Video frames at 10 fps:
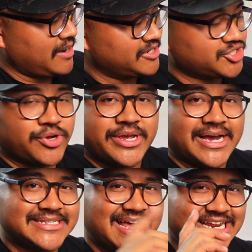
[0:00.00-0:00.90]
gonna show you
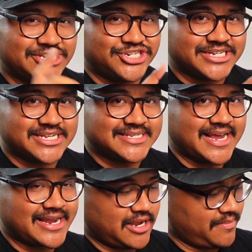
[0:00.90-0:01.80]
guys that in just a
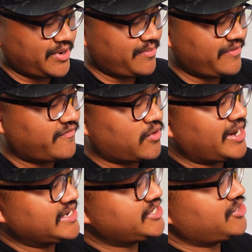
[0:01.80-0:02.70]
second, but before
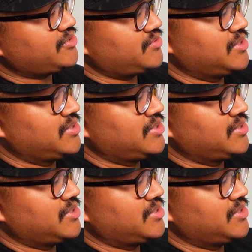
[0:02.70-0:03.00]
I do,